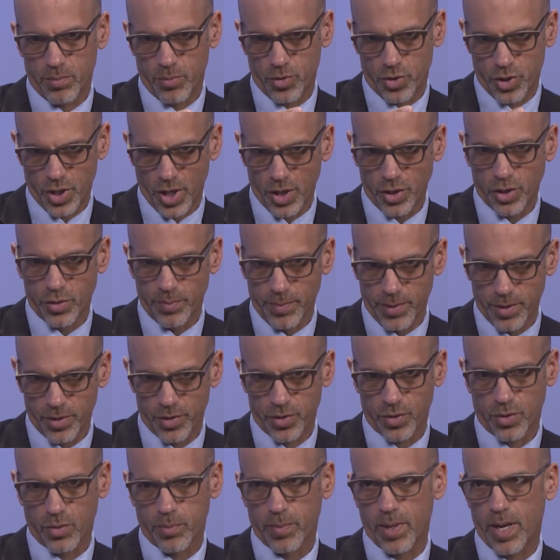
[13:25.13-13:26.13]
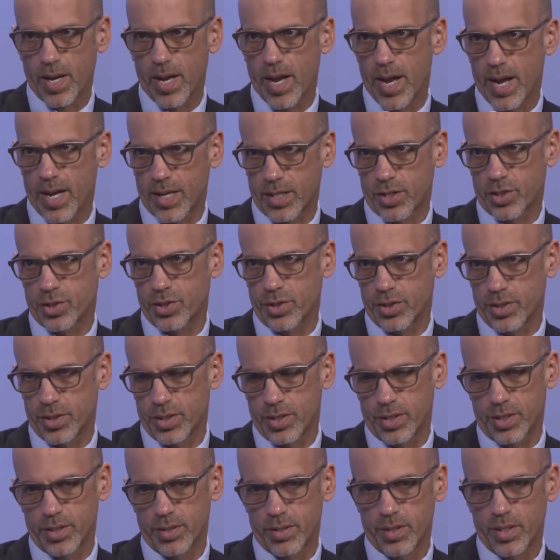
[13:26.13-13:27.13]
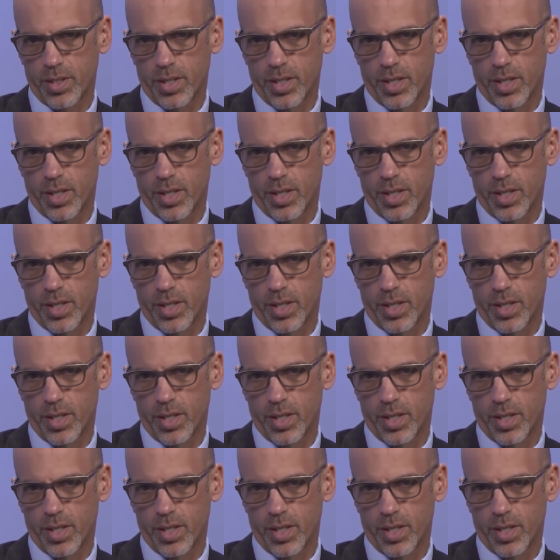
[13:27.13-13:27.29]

judgments or my actions